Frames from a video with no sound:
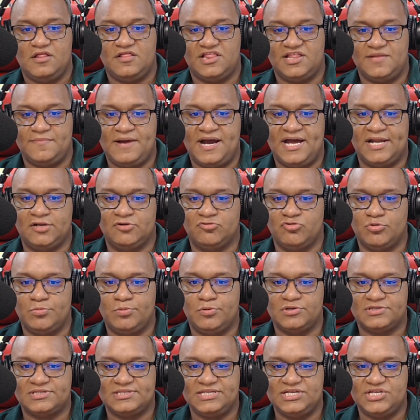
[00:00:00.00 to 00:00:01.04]
The man who
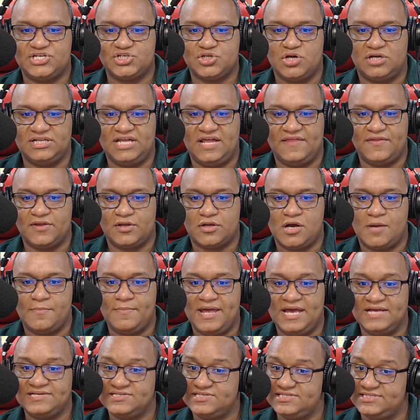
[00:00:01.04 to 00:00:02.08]
reportedly shot at the
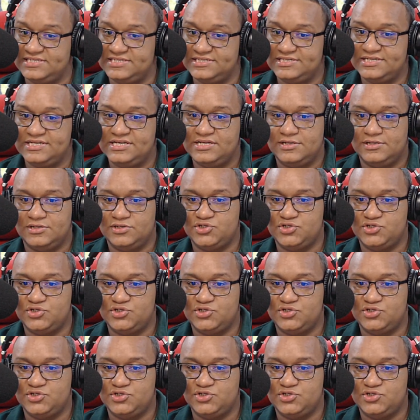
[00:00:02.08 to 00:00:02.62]
cop exited,